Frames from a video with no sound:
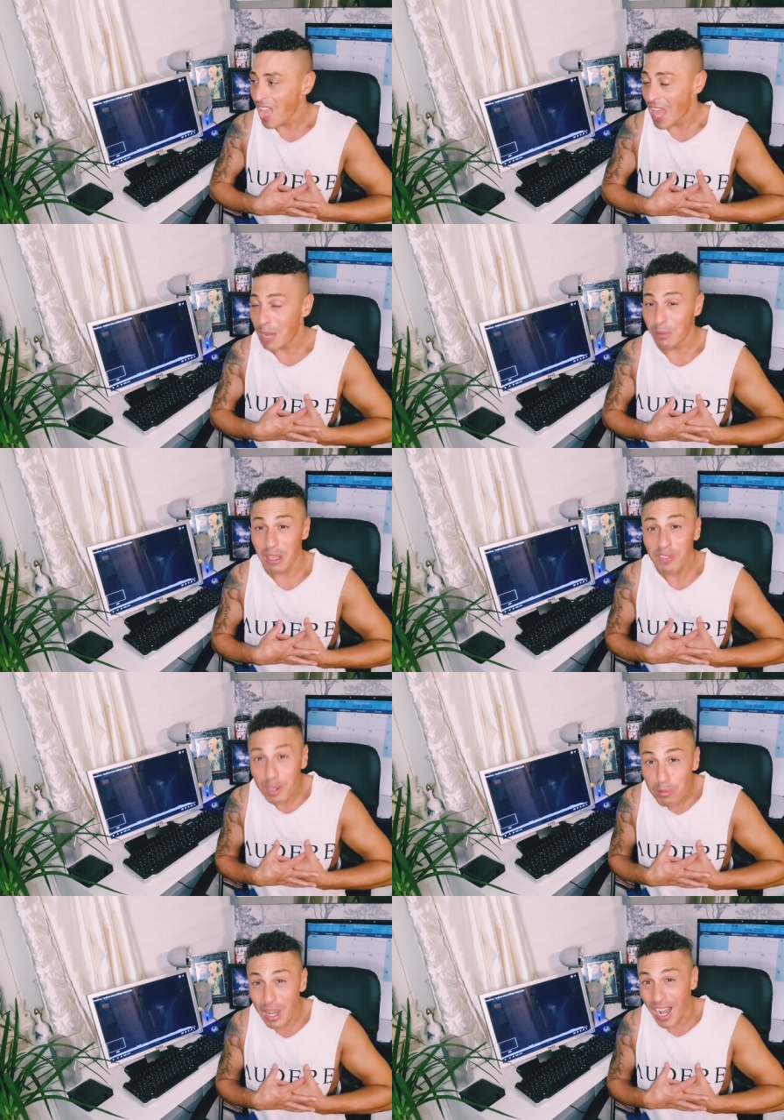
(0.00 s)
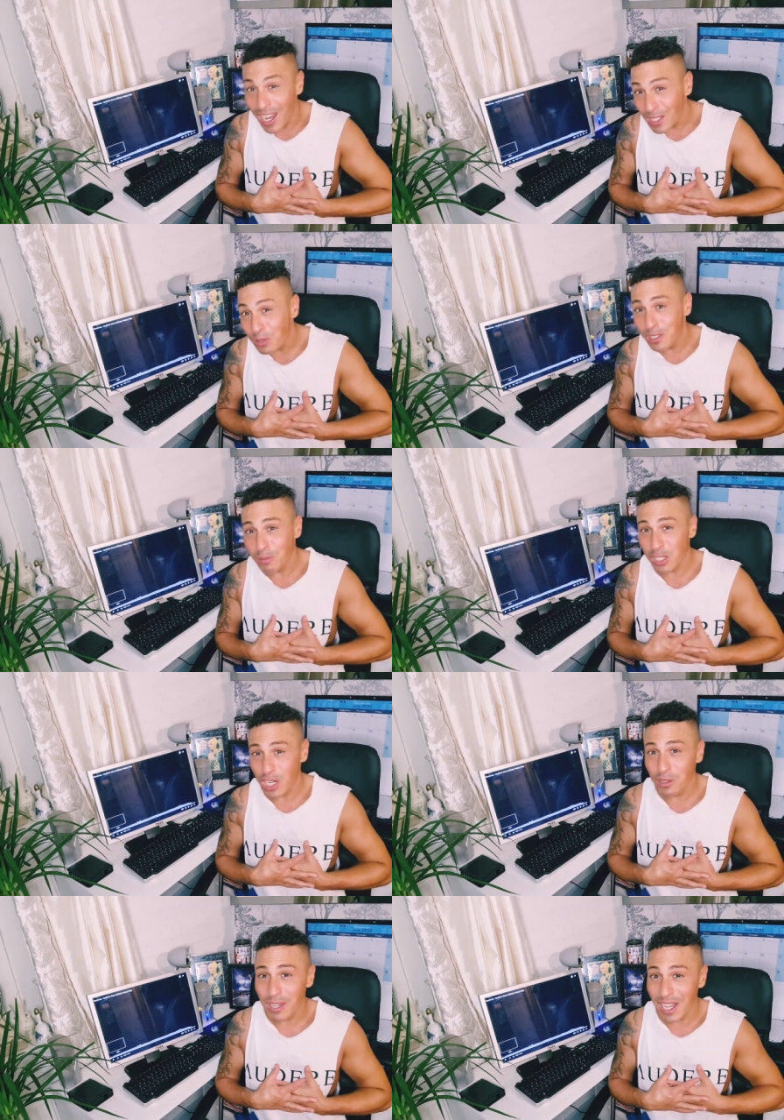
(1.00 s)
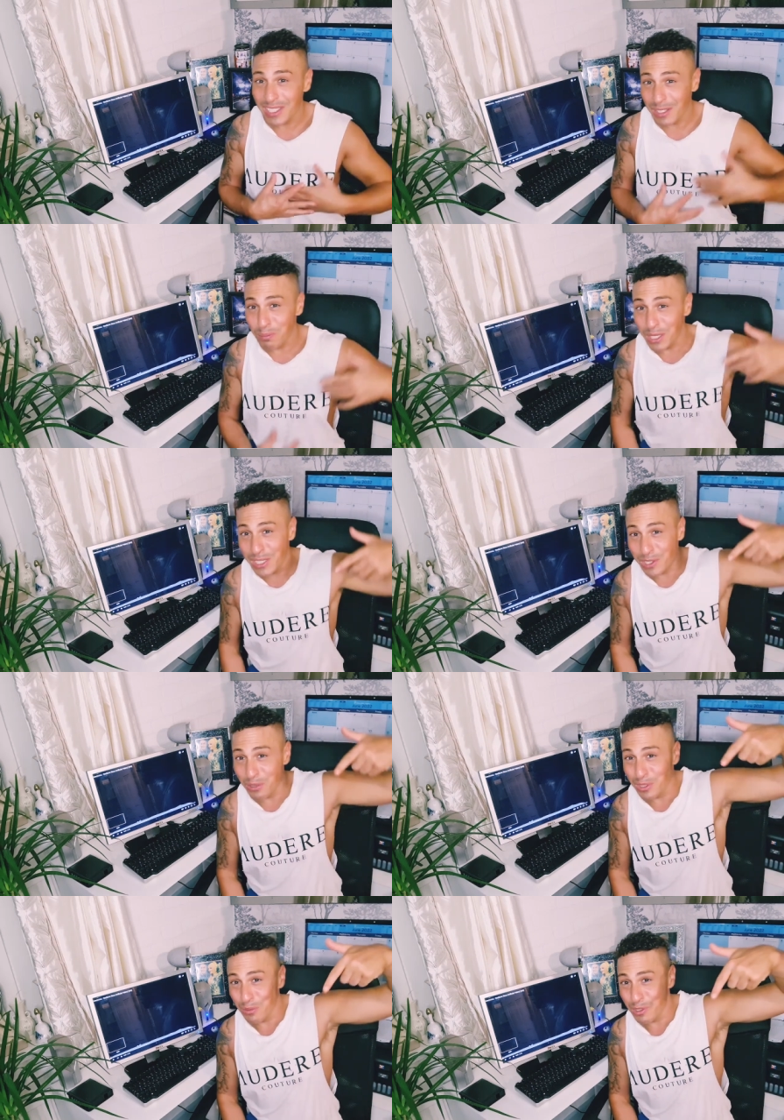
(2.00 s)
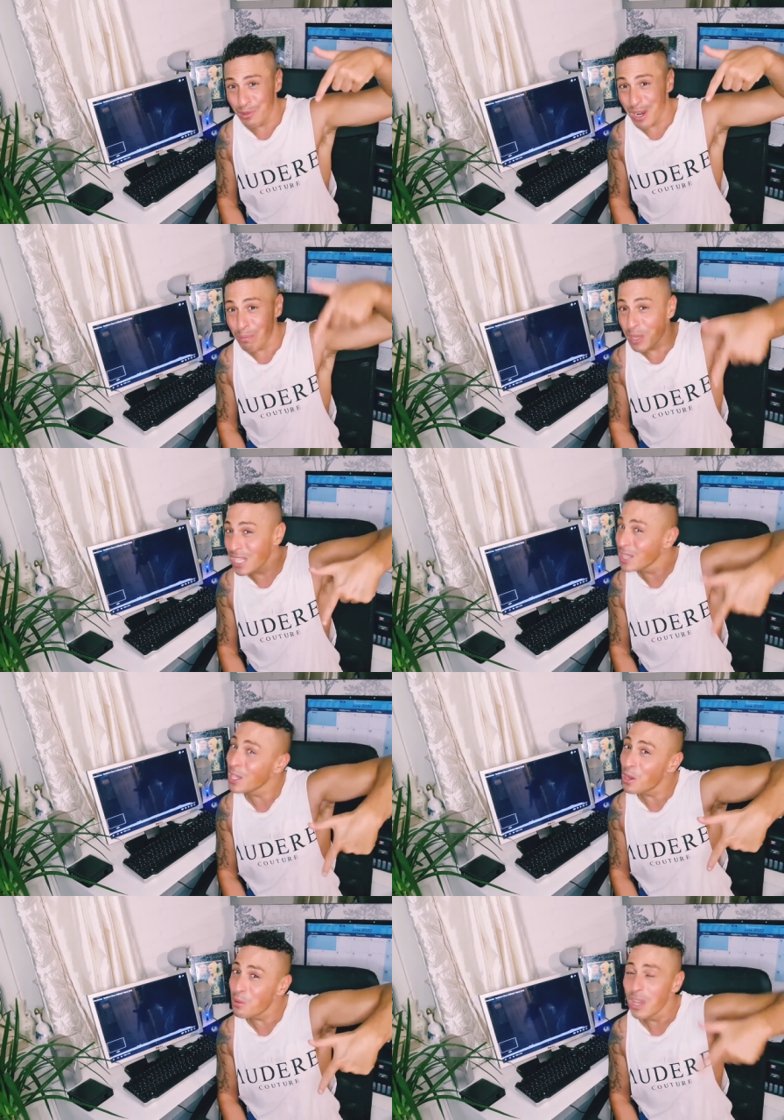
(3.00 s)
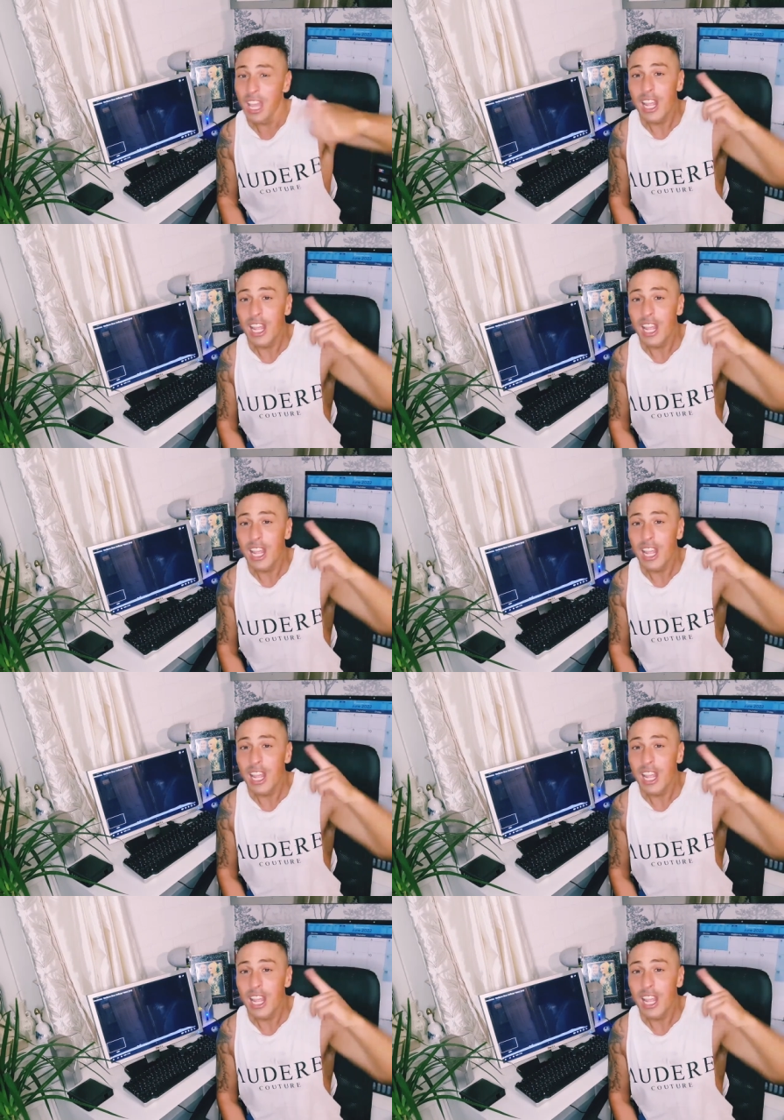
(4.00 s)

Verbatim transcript: Um, if you are new to my channel, guys, then please do subscribe below.